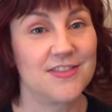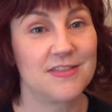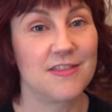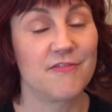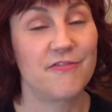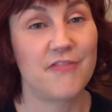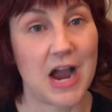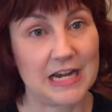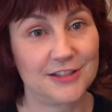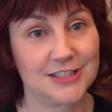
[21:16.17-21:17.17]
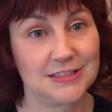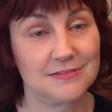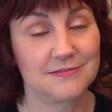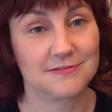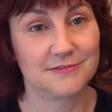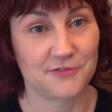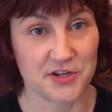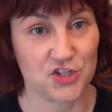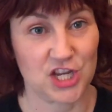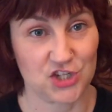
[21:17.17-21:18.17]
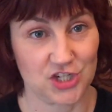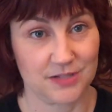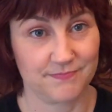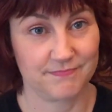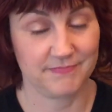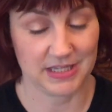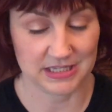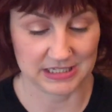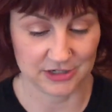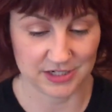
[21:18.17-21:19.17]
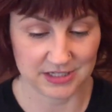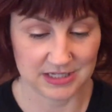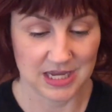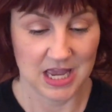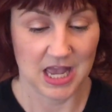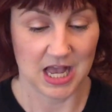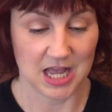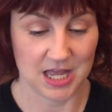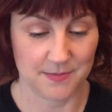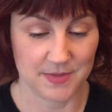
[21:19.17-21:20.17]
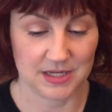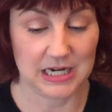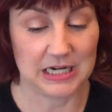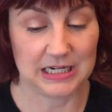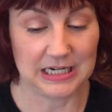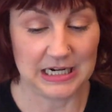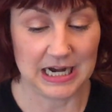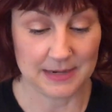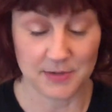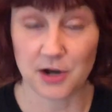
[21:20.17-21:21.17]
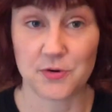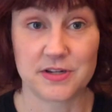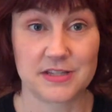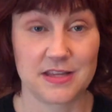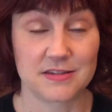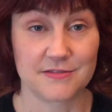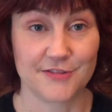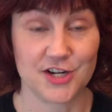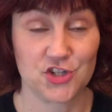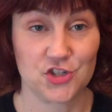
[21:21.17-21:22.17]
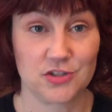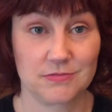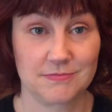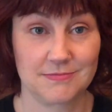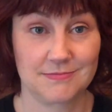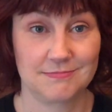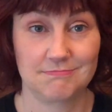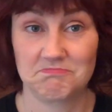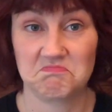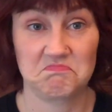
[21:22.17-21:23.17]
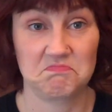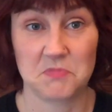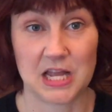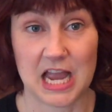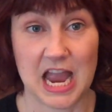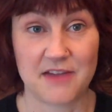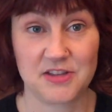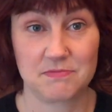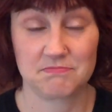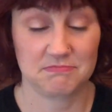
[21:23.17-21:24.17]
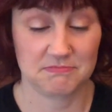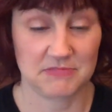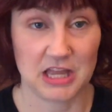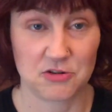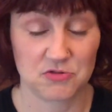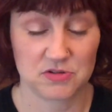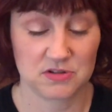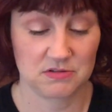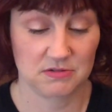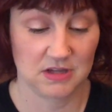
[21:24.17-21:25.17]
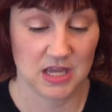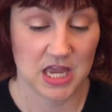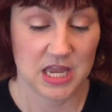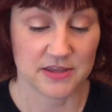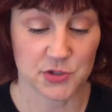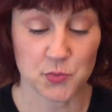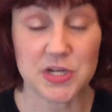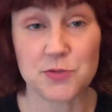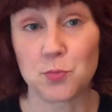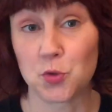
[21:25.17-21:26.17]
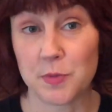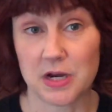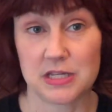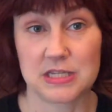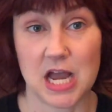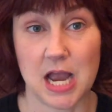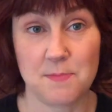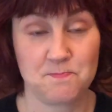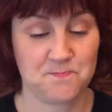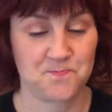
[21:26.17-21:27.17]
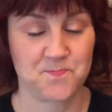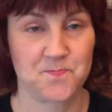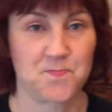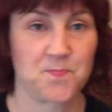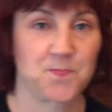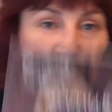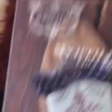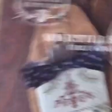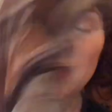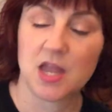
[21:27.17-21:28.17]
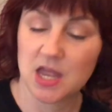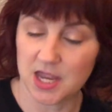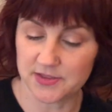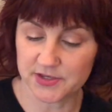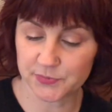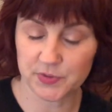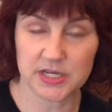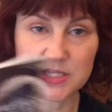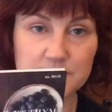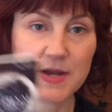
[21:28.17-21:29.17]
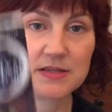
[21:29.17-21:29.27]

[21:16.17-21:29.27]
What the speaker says: the final French kitchen in the series. I'm not going to say this in French, like I haven't the others. This one is Blueberry and Thyme. And this one is by